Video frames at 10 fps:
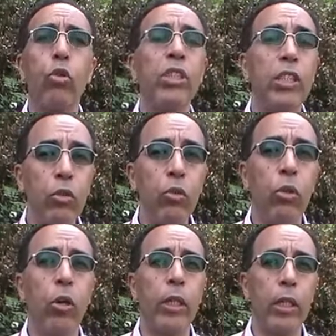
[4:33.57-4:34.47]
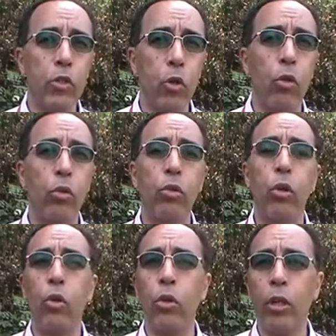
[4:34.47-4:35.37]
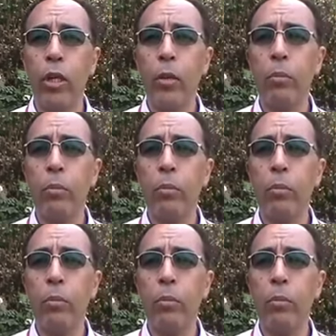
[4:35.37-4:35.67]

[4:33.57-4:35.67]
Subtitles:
continue on its own or